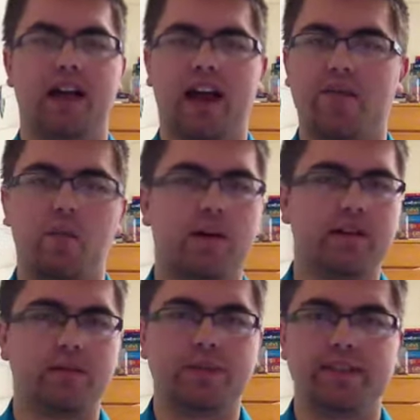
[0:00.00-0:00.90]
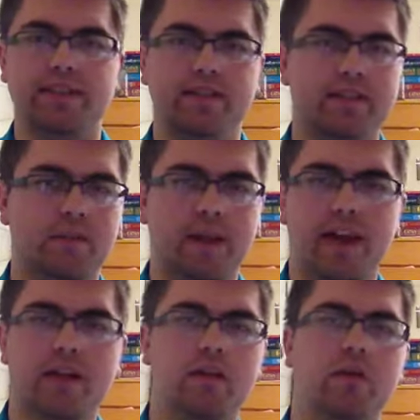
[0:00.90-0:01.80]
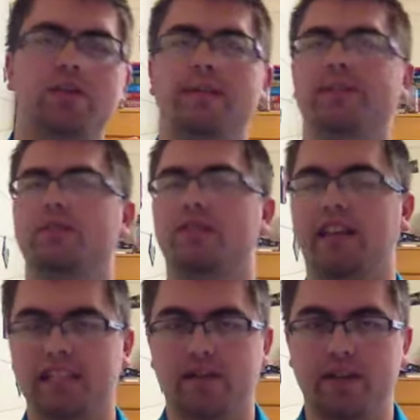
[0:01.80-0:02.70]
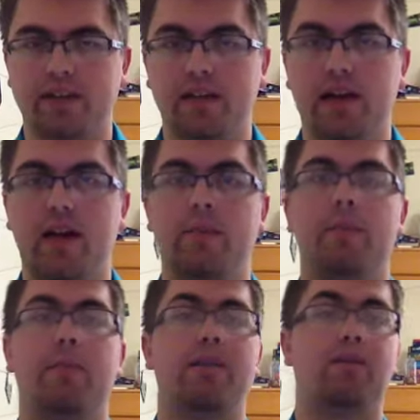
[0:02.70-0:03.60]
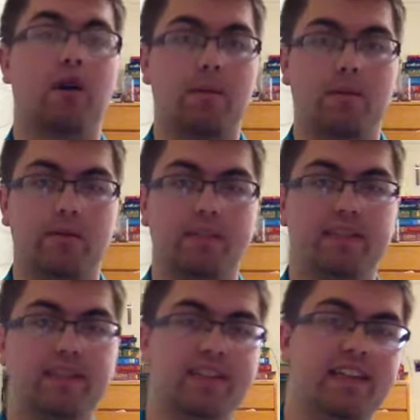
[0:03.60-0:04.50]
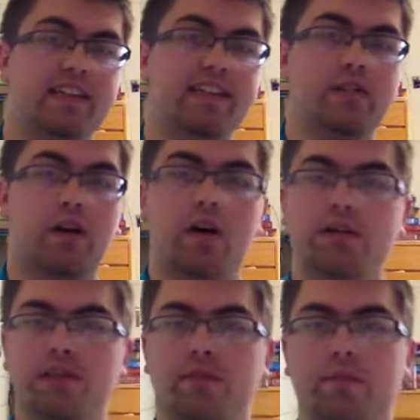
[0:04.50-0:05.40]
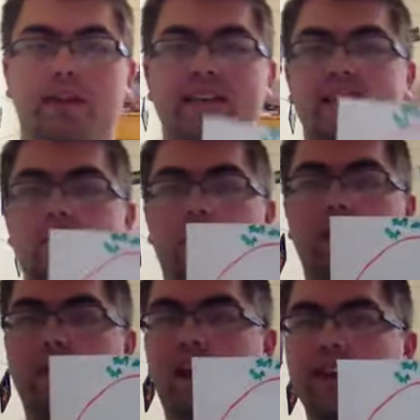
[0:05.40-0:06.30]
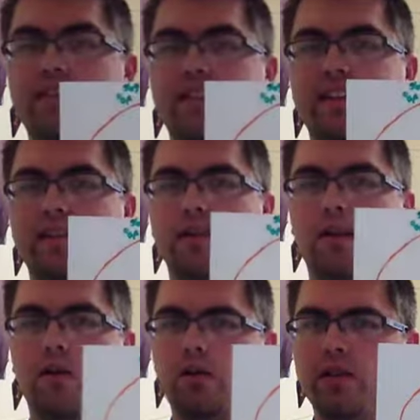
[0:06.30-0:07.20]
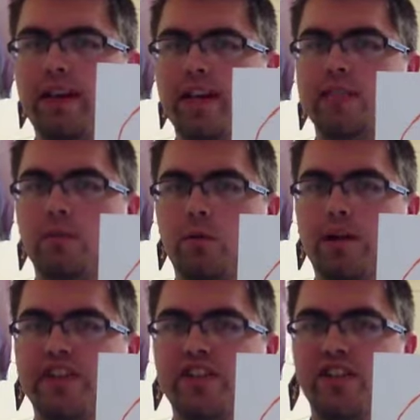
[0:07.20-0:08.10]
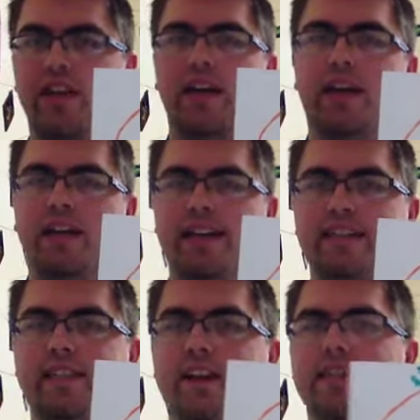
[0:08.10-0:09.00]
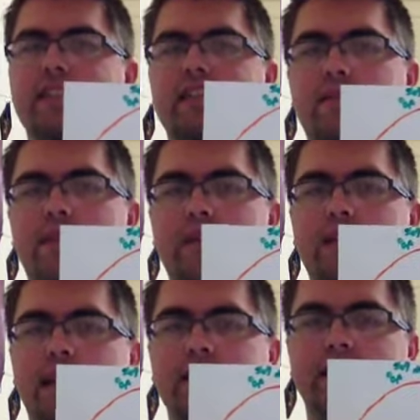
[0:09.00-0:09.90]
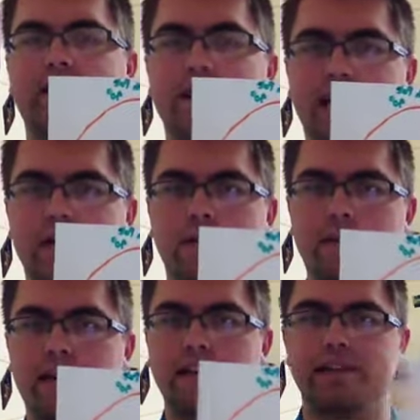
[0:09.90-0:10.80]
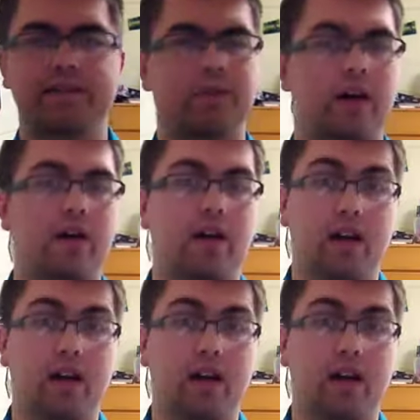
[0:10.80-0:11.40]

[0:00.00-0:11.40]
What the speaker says: everywhere else receives at some angle, which means there's less of it. But for our purposes, these are also the places where a lot of the early exploration is done. This is the very section that the Caribbean is, where